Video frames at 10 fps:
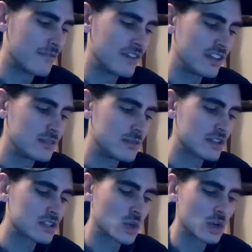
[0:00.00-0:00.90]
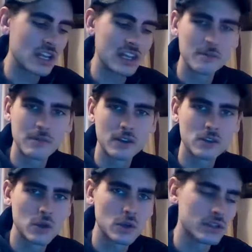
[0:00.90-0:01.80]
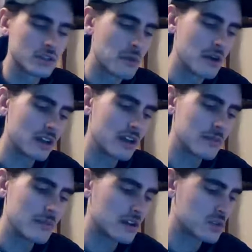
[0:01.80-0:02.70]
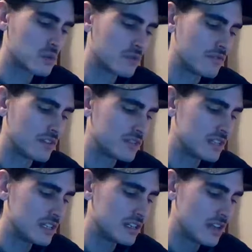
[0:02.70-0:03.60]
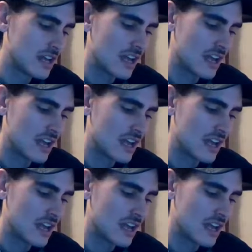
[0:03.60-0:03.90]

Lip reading: Philly, Minnesota. I like Minnesota on the money line, minus 115.